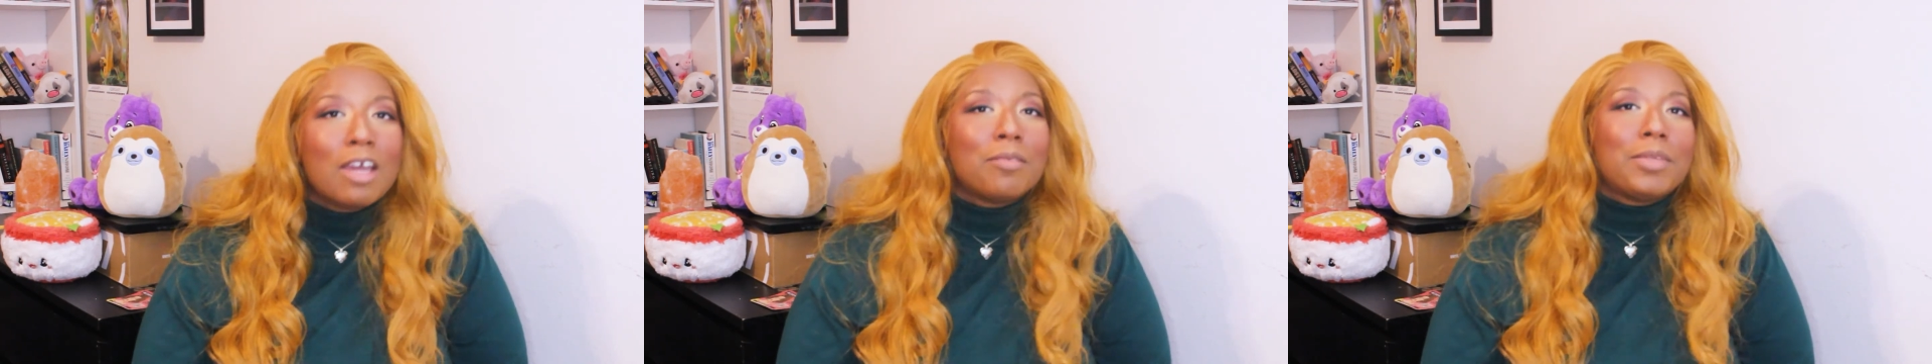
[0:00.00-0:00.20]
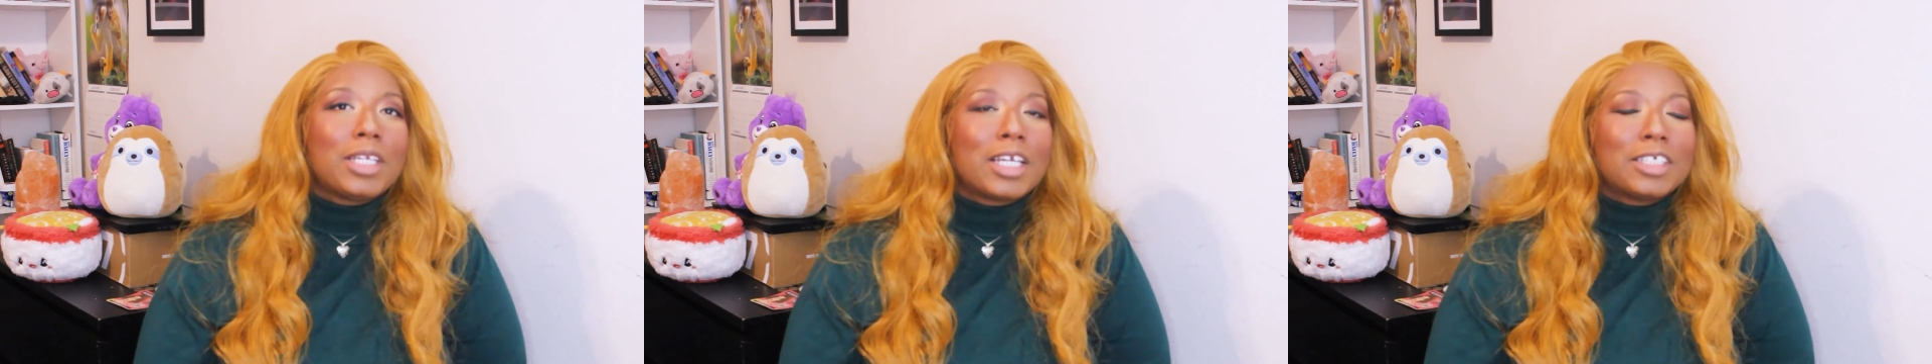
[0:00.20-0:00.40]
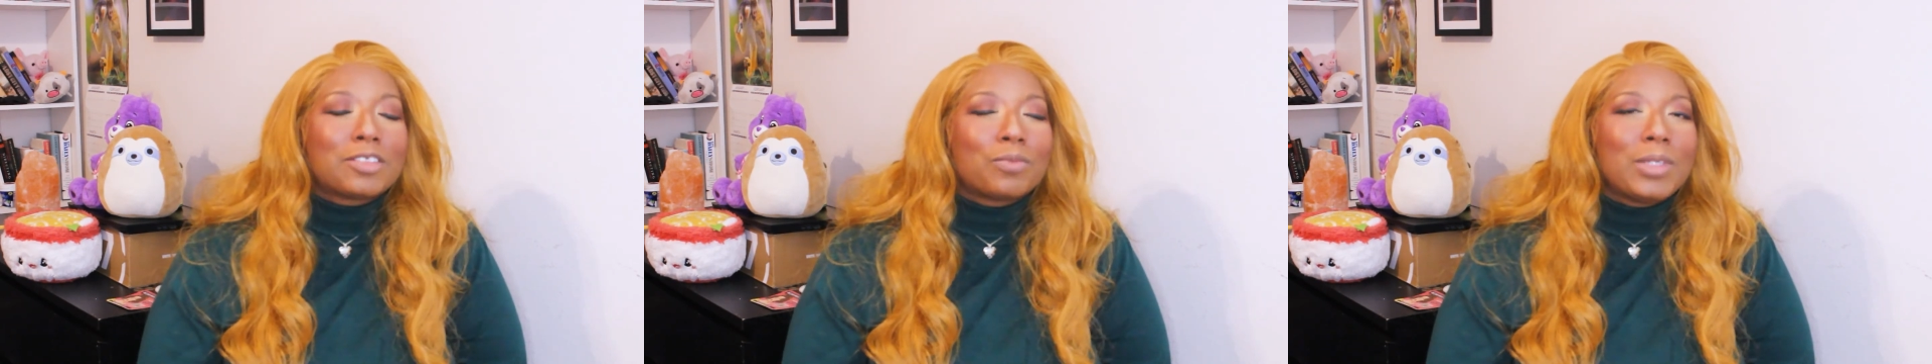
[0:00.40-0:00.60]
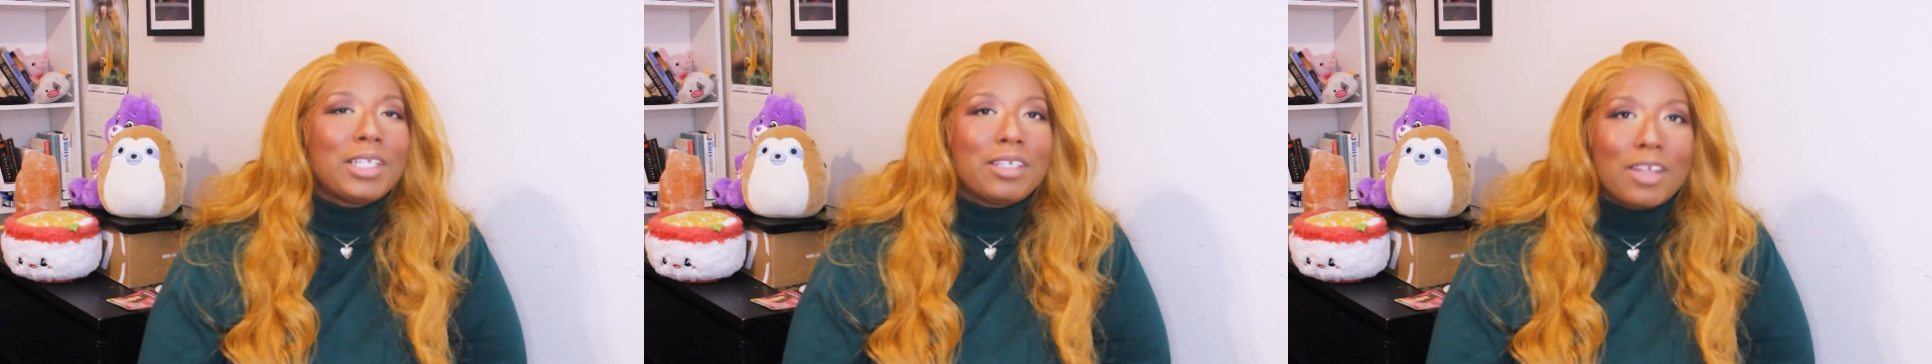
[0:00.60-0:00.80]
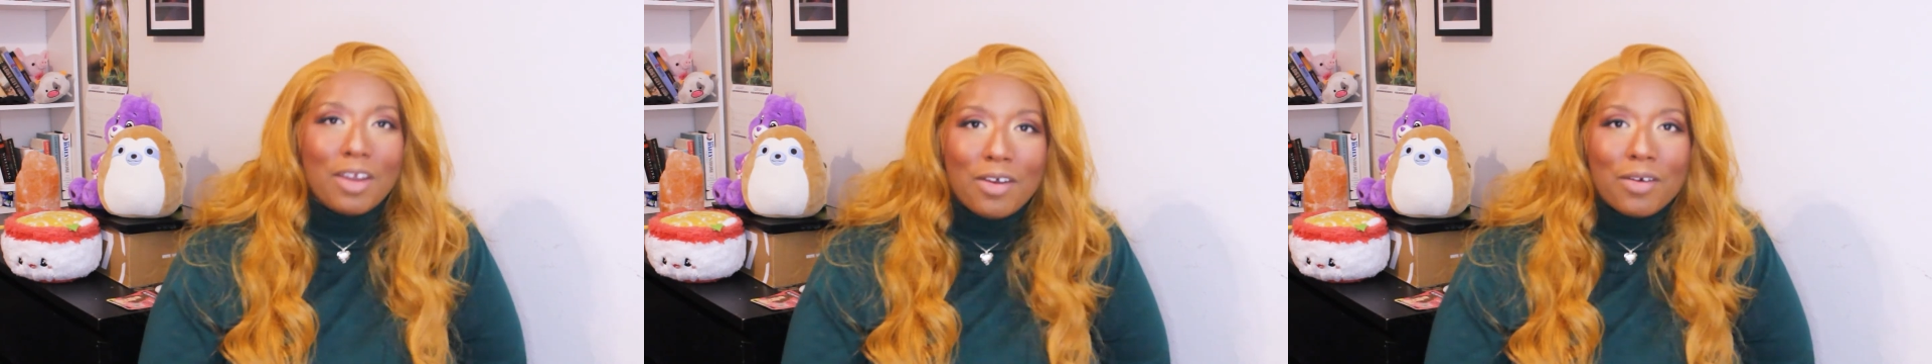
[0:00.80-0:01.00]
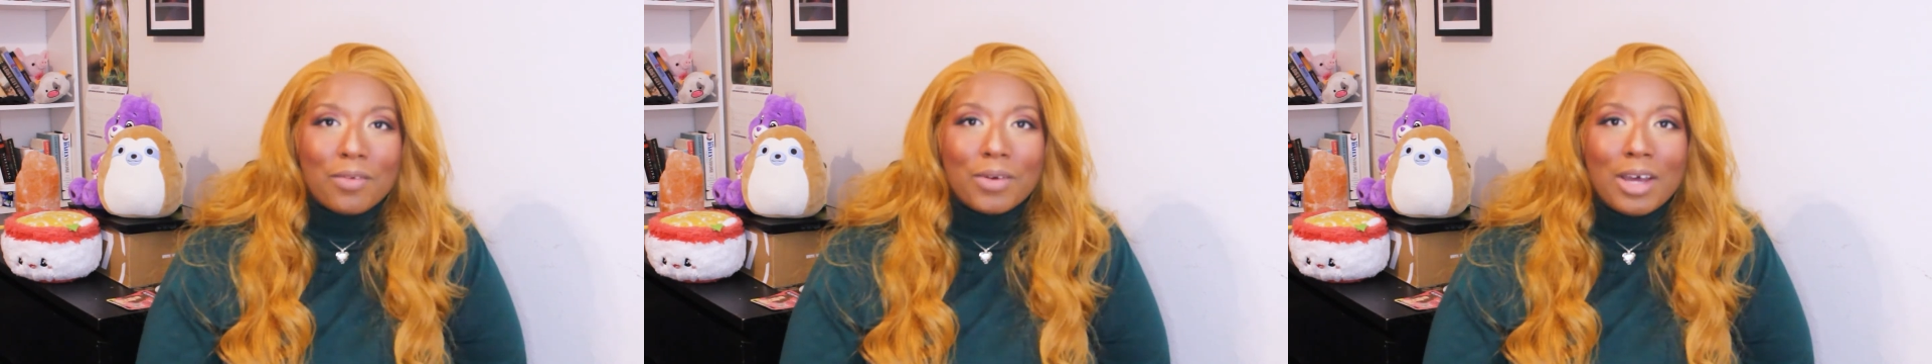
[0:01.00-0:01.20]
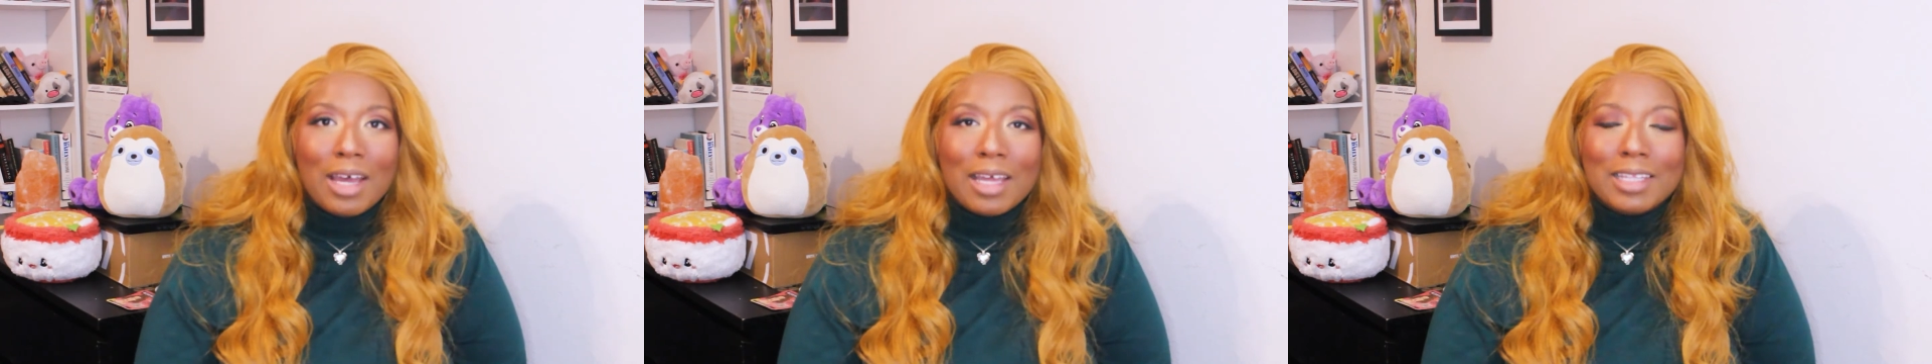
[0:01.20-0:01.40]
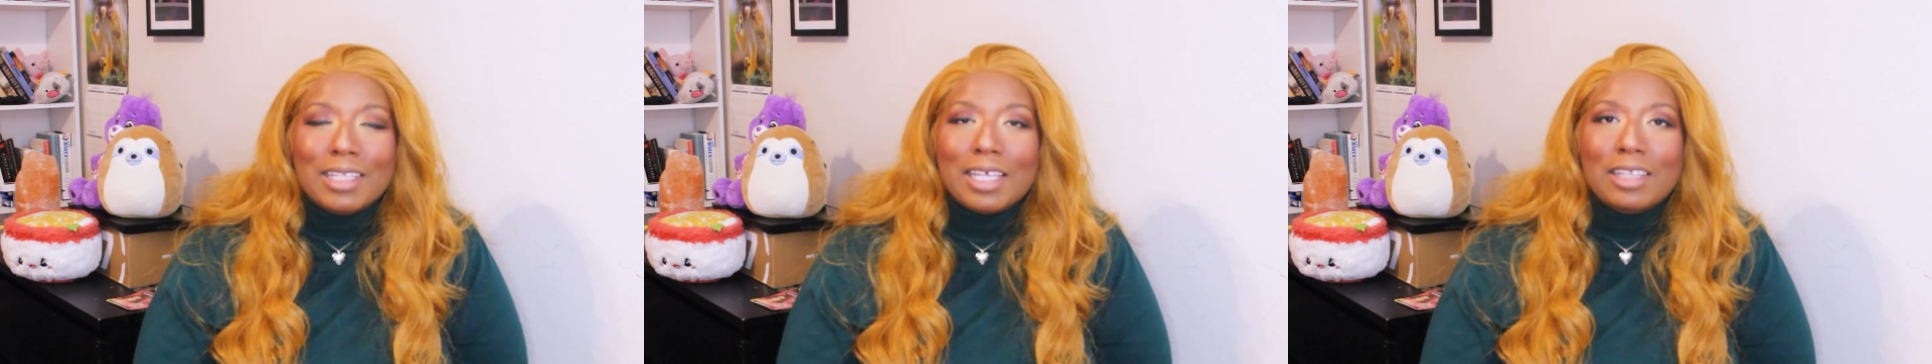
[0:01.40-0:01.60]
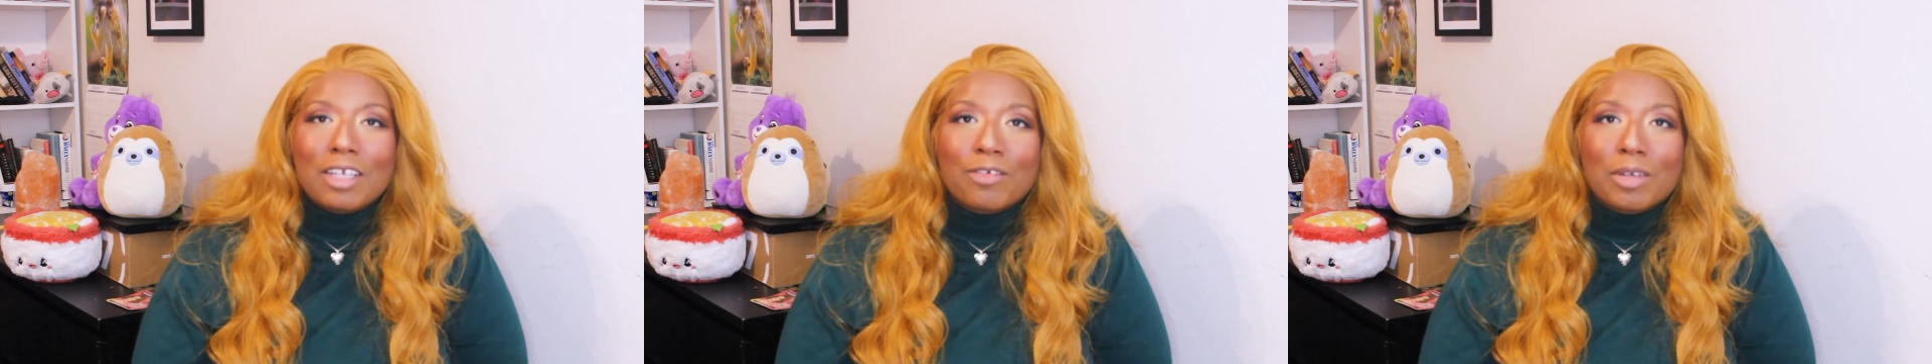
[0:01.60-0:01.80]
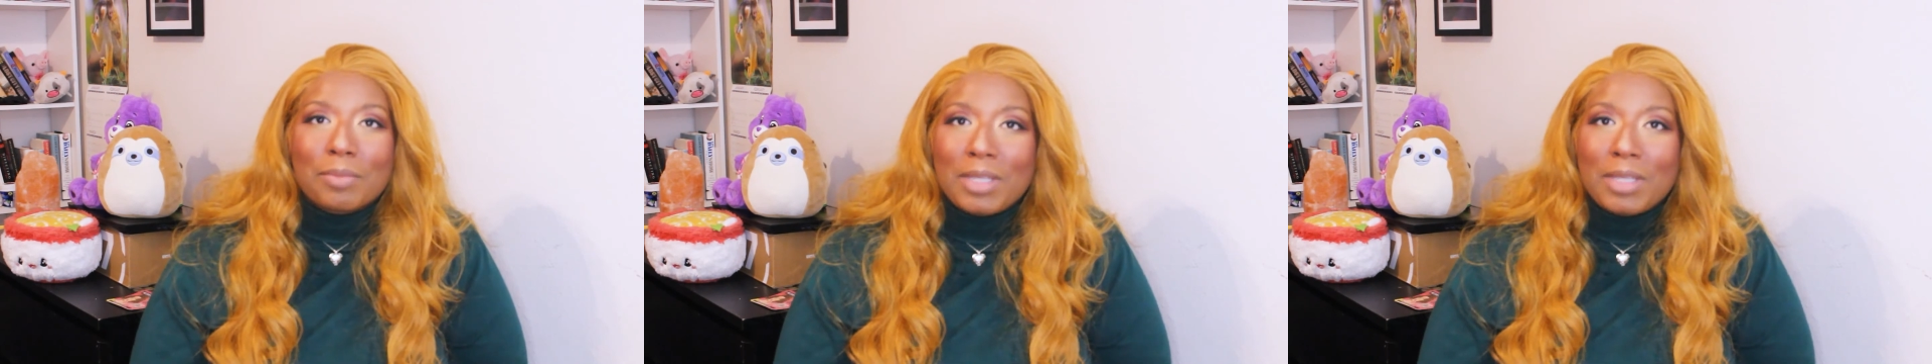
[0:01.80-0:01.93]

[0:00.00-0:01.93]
because we know that there were